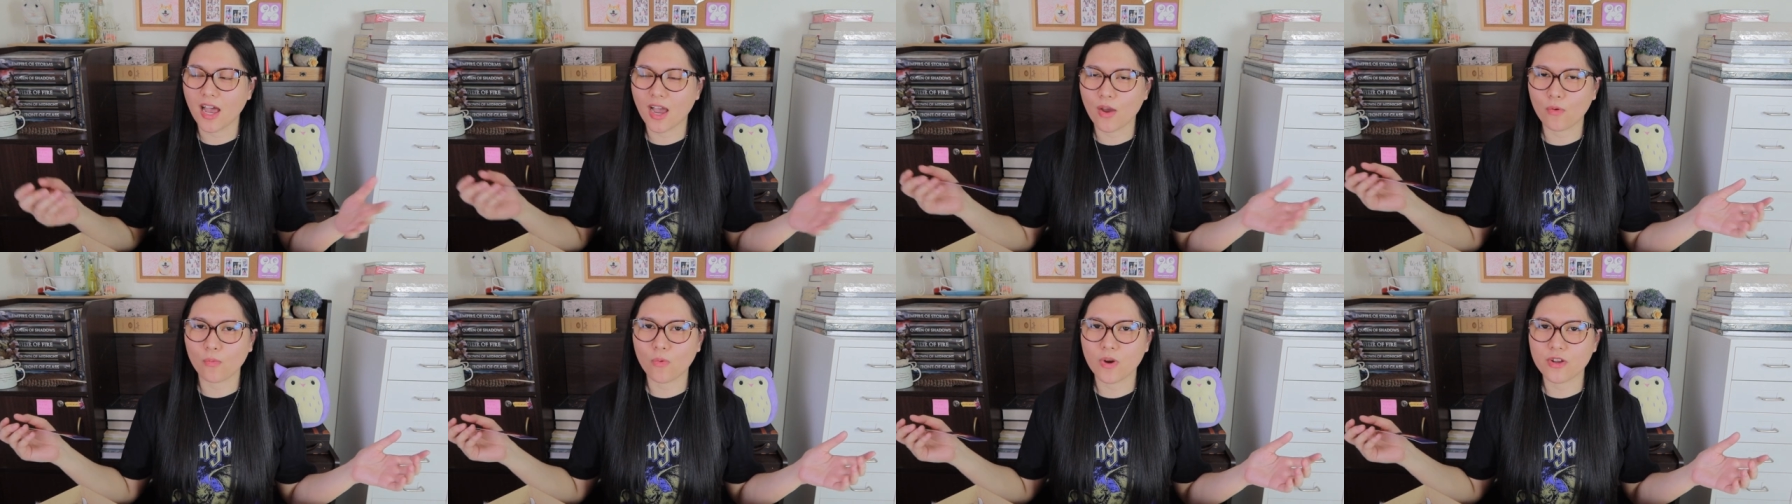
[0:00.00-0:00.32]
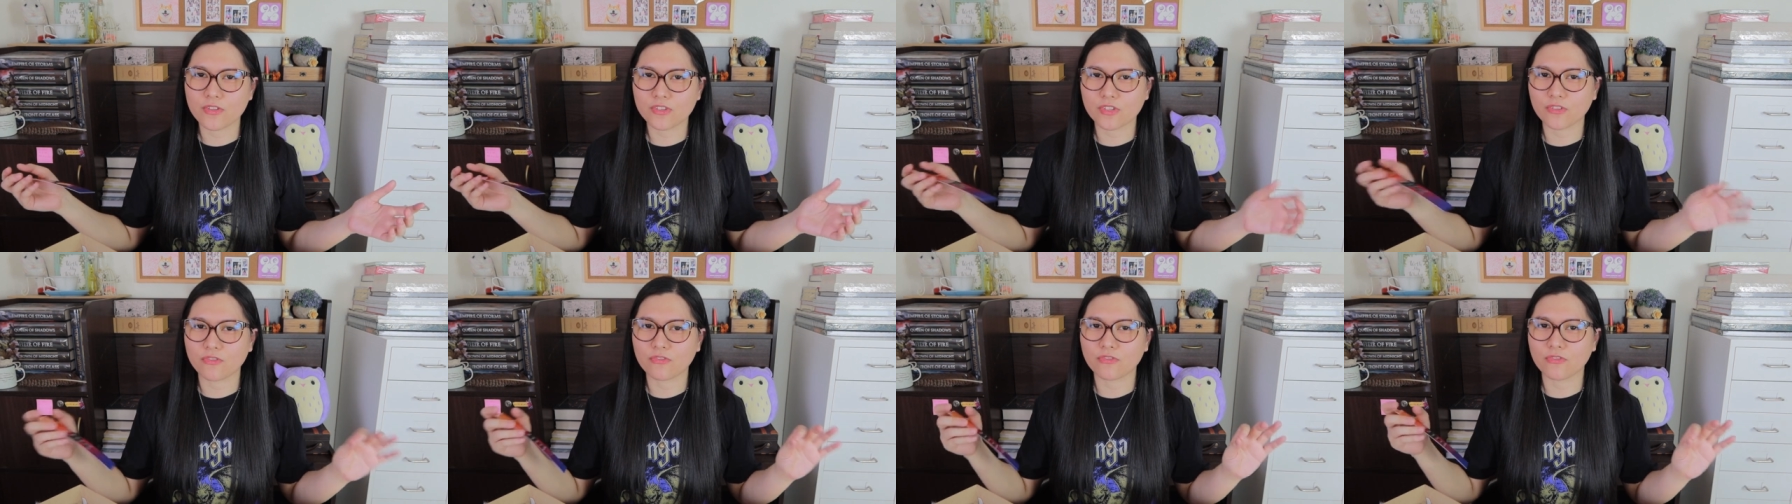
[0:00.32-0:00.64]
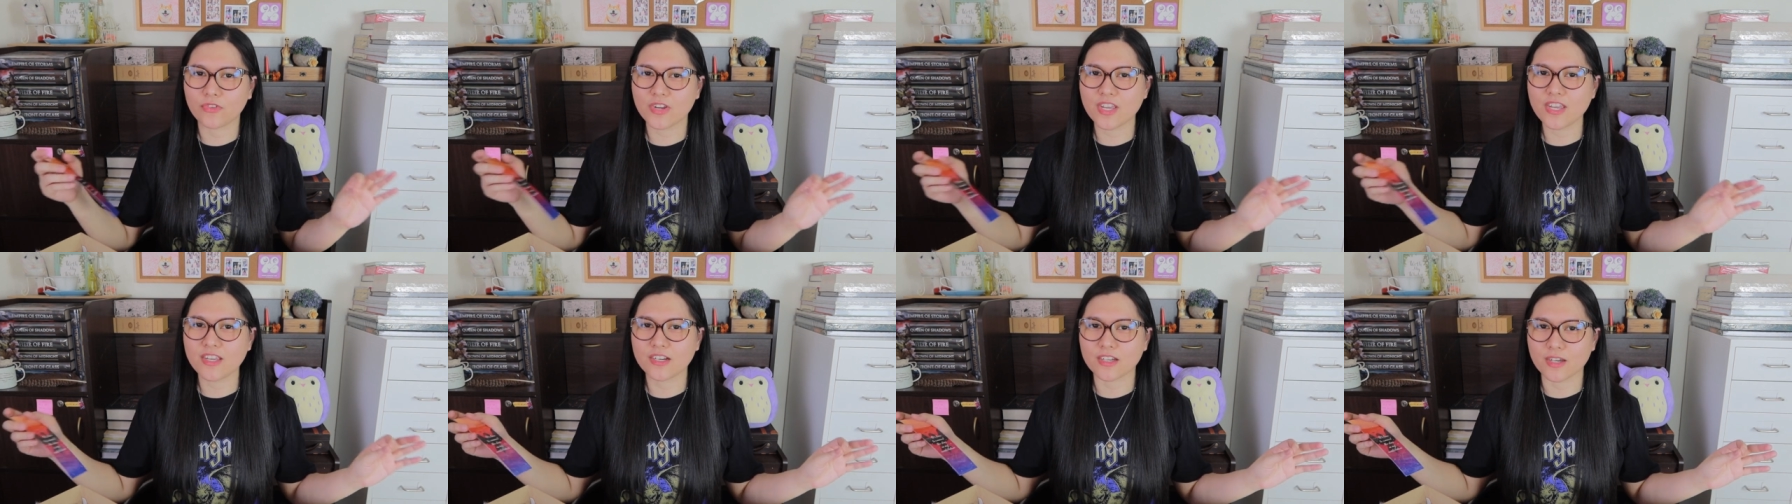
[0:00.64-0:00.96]
I want the
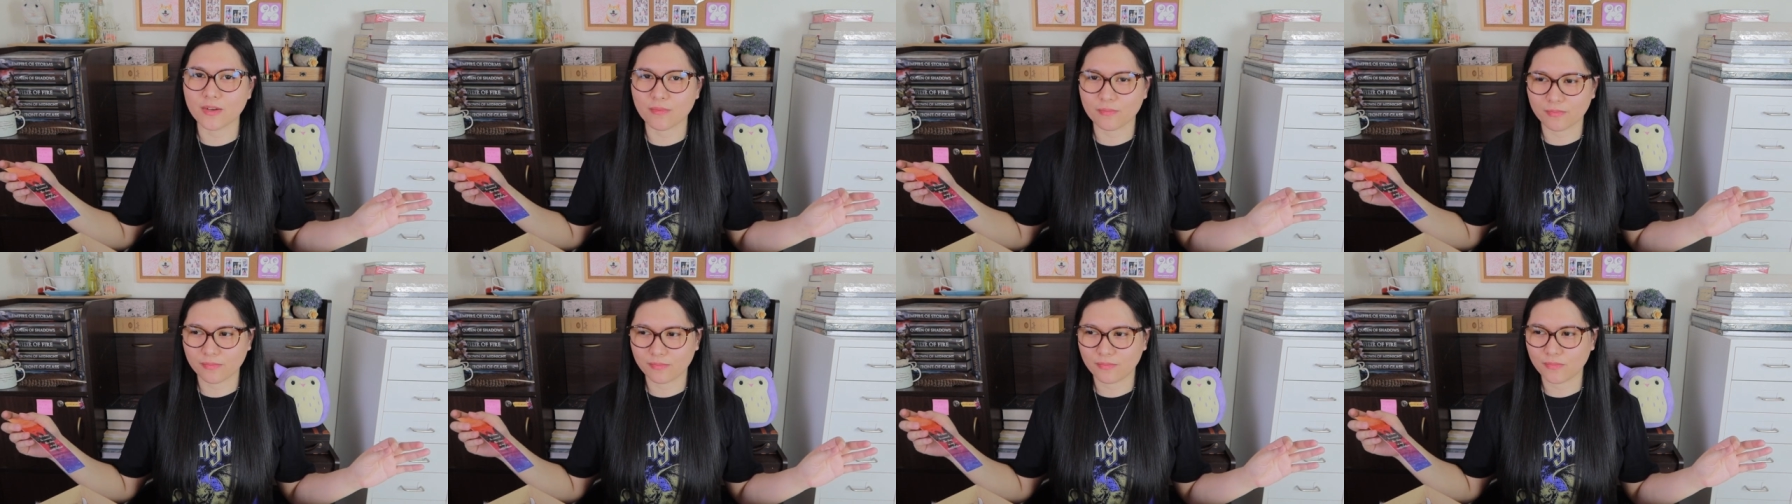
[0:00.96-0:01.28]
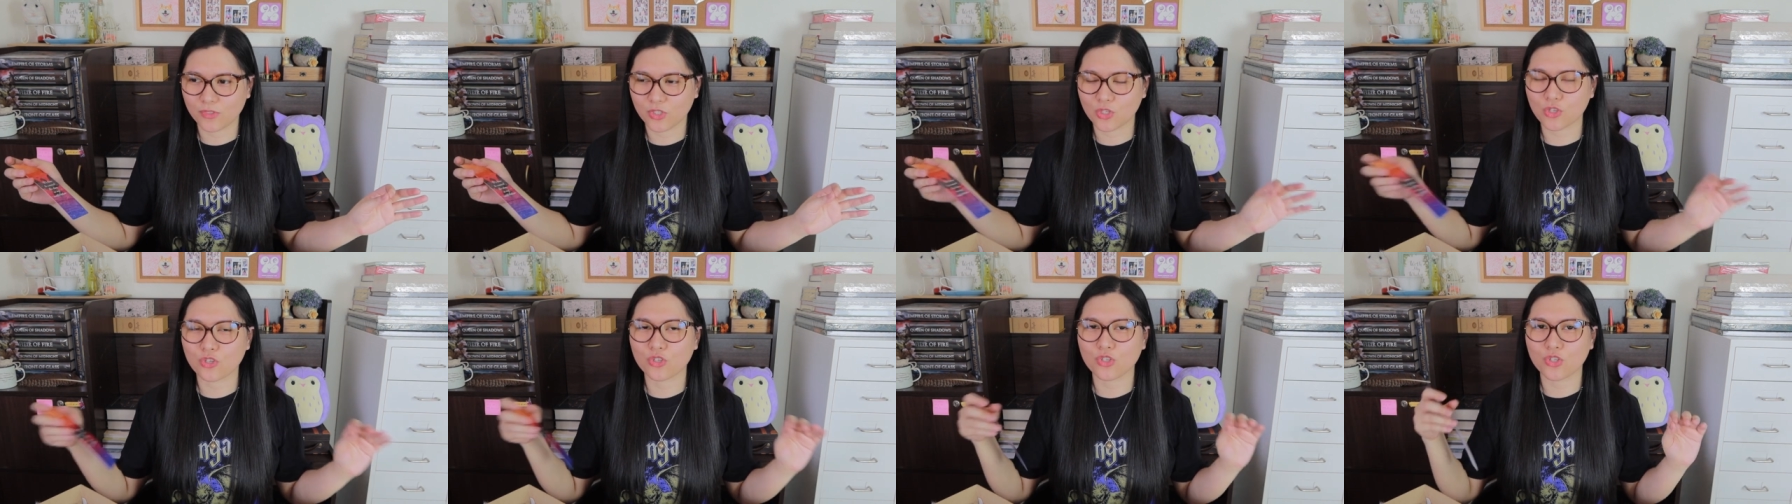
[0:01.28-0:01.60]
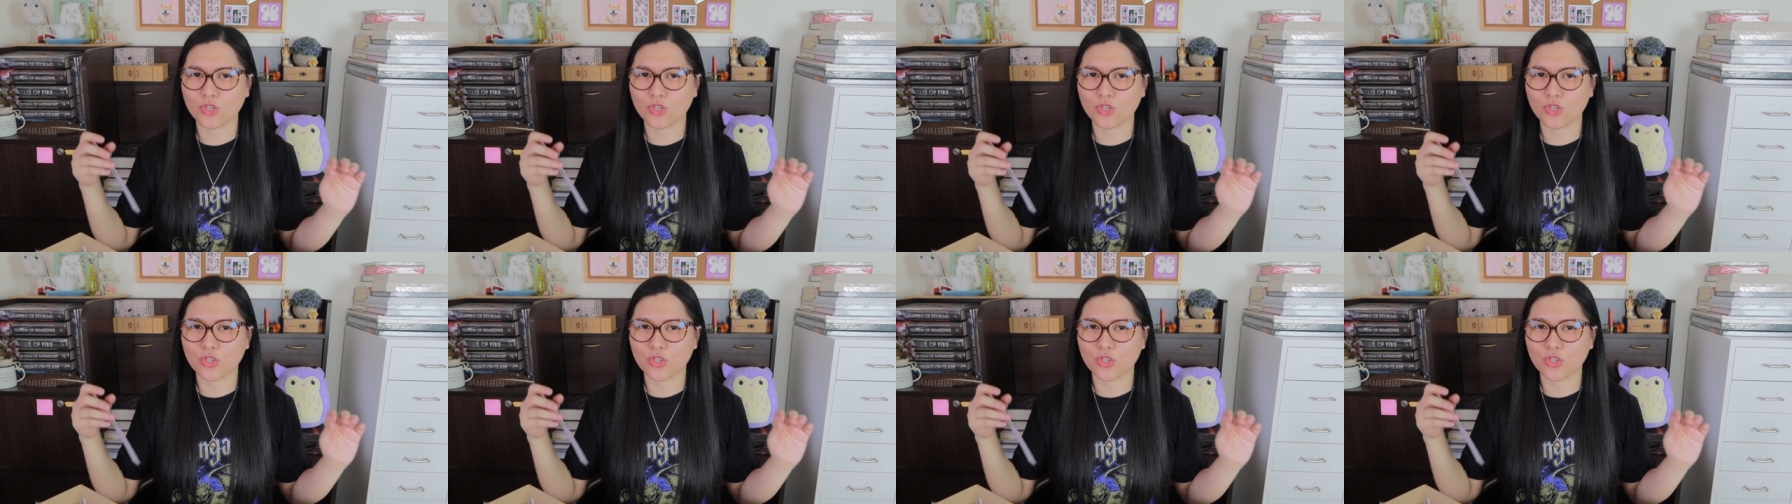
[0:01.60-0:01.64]
freedom to